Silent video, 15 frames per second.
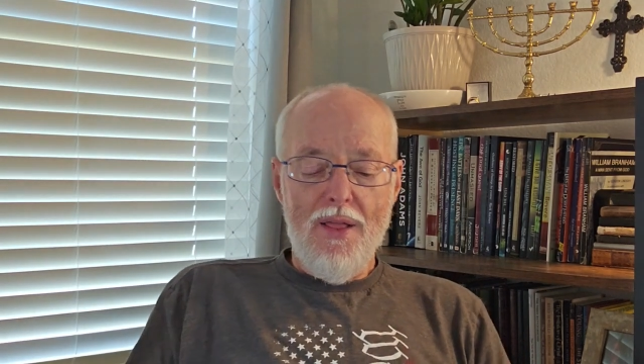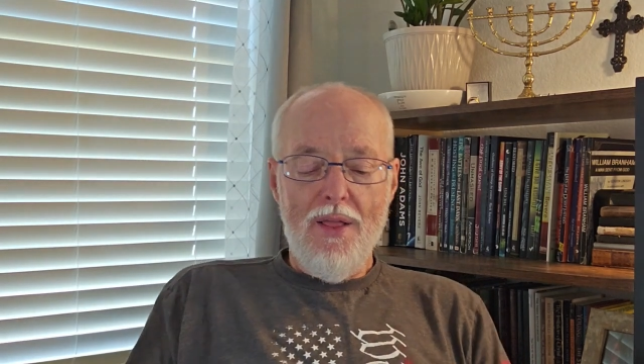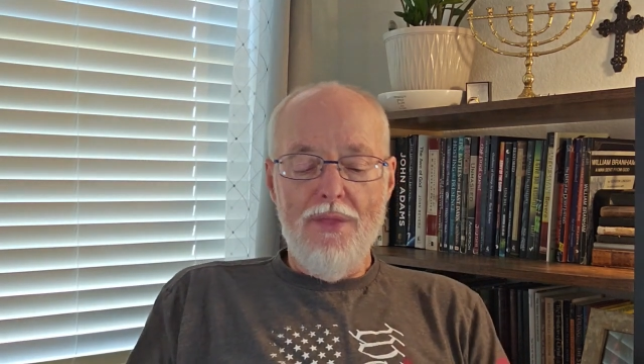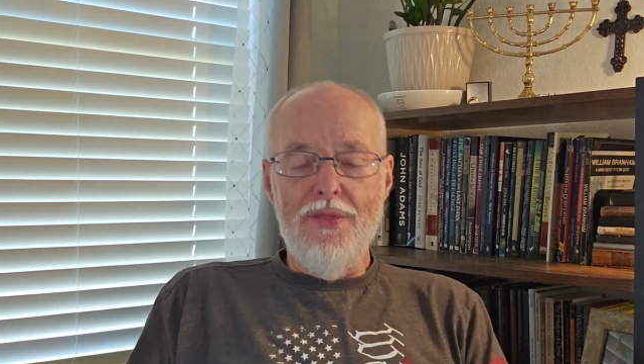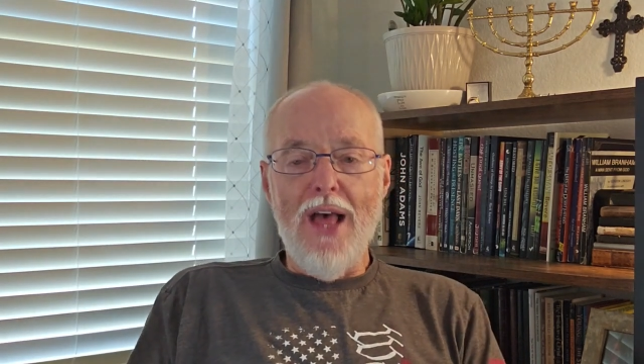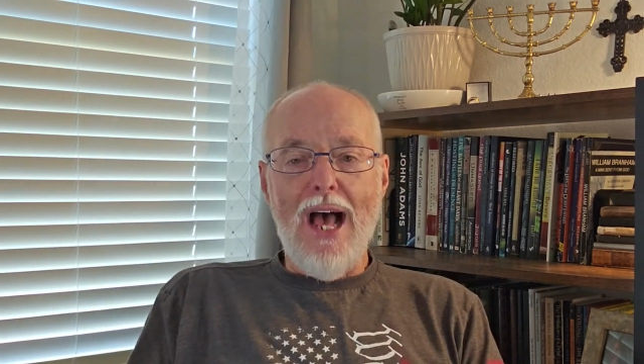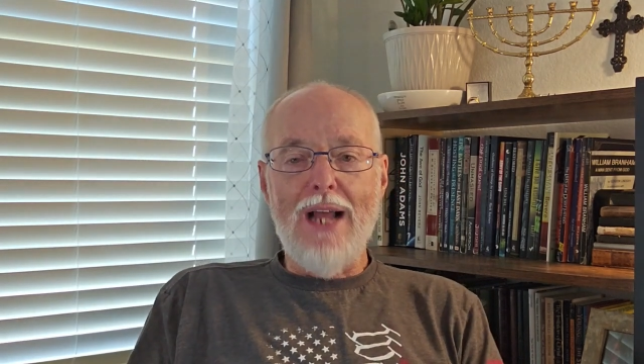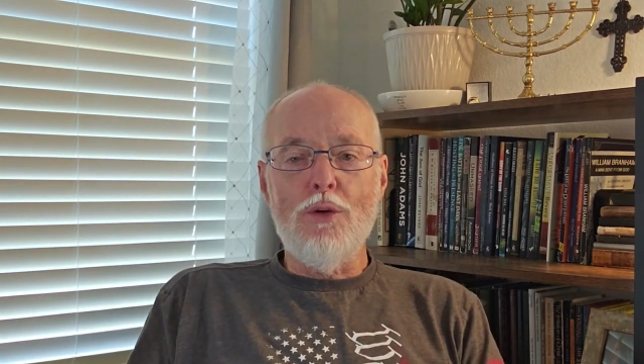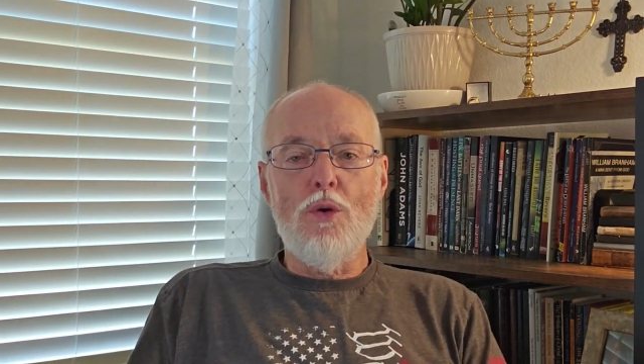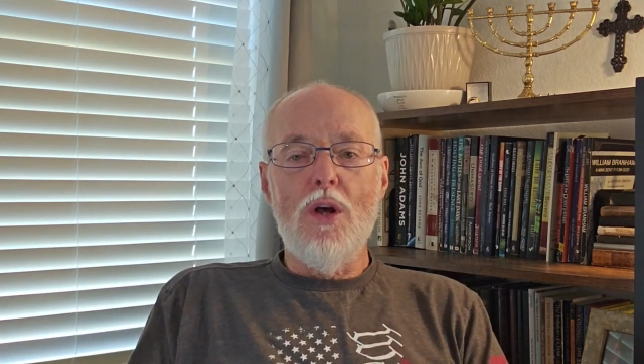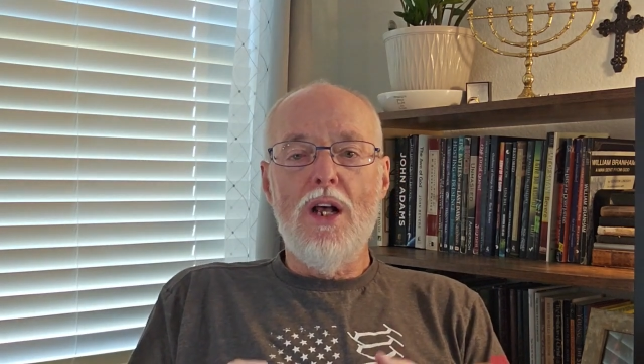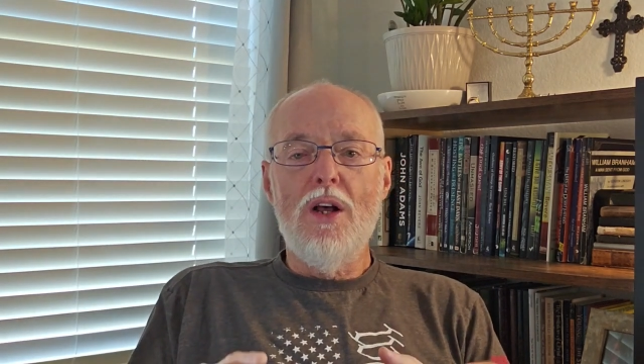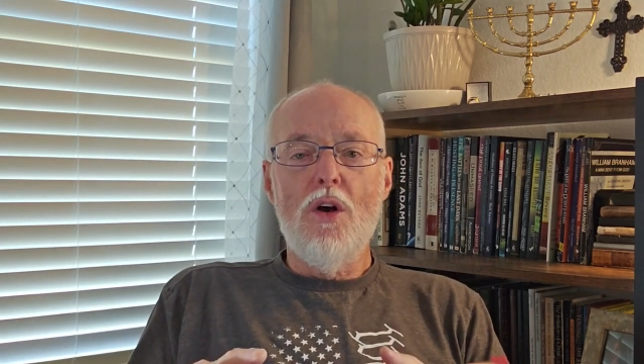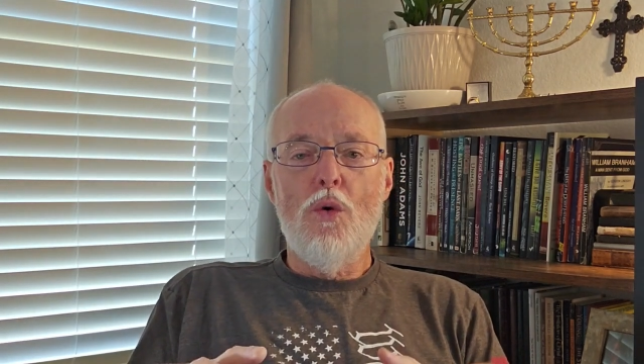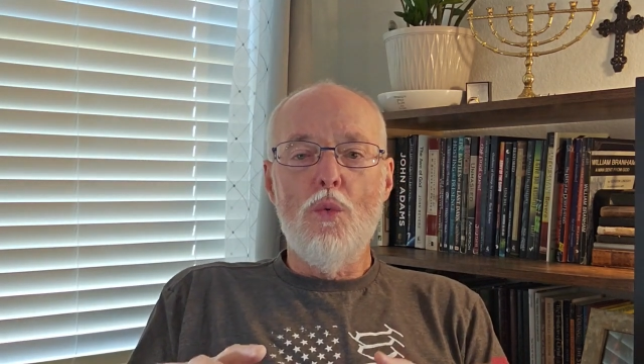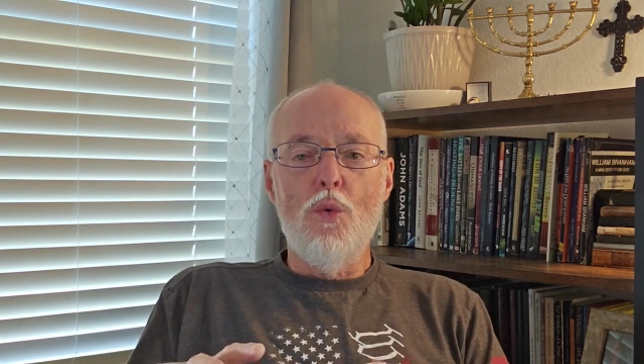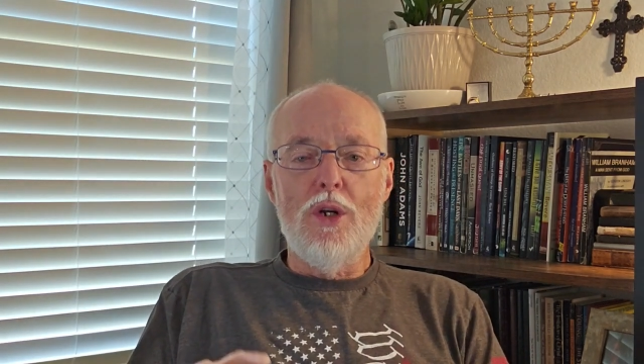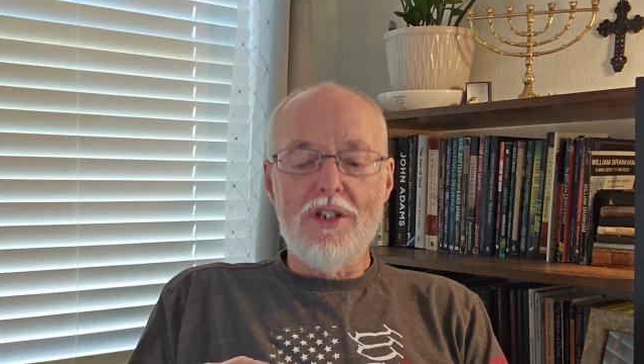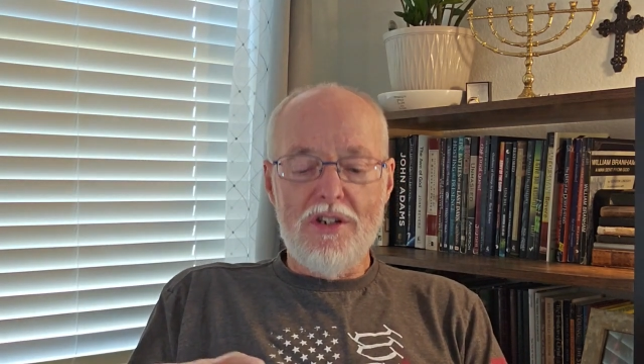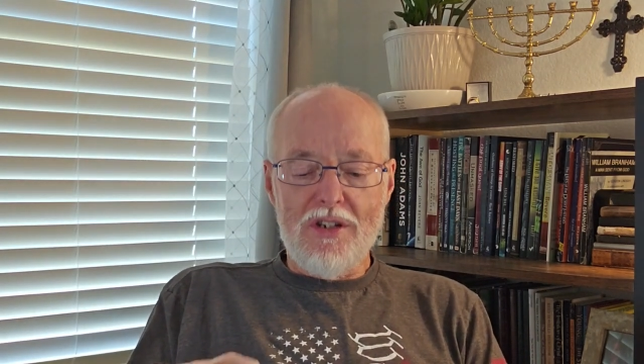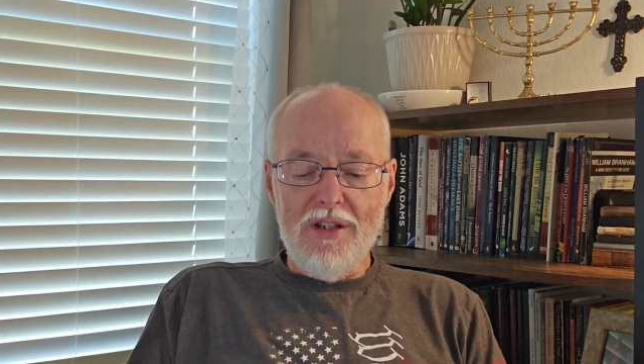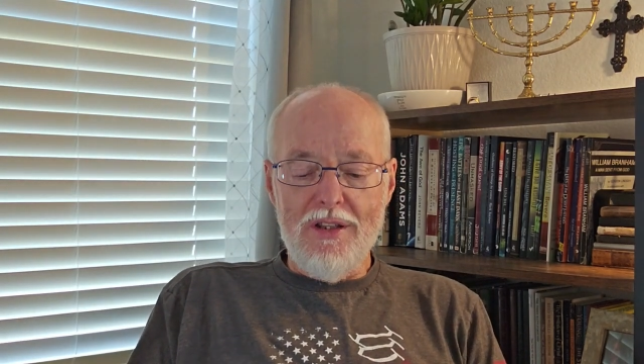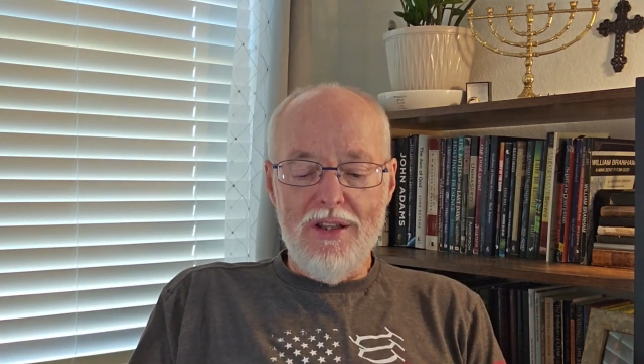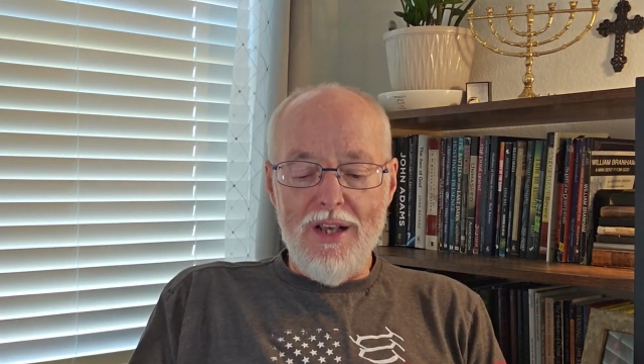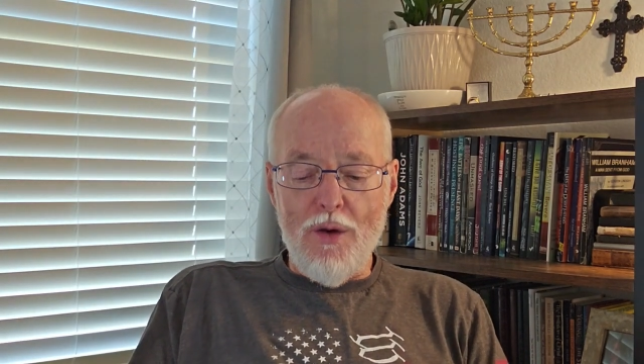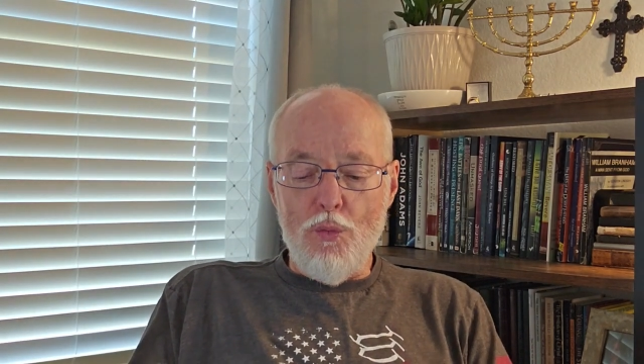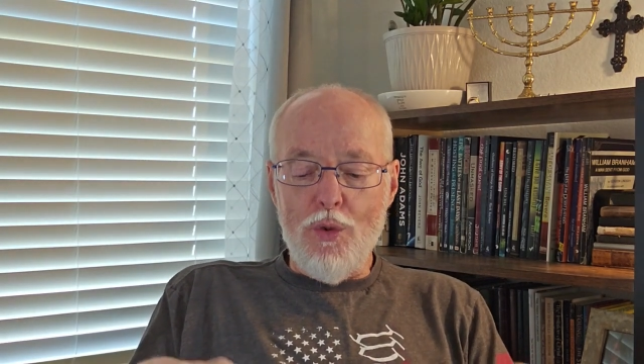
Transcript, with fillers: that would, that